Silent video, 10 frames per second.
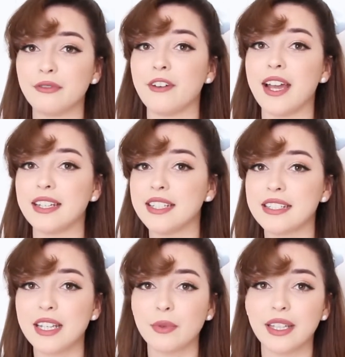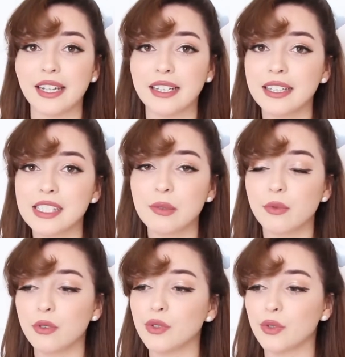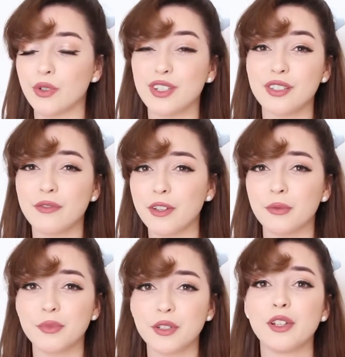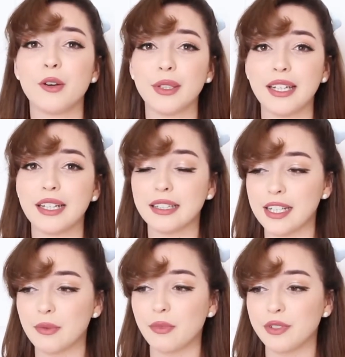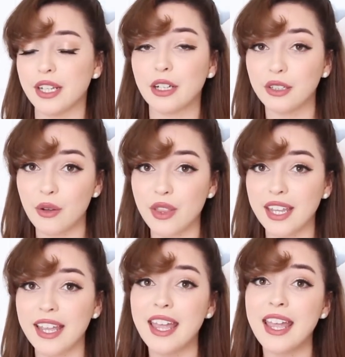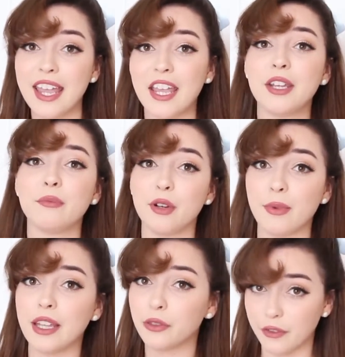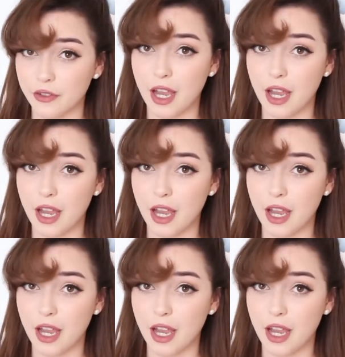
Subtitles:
find Disney-related collectibles or just film studio-related collectibles and clothing in Burbank thrift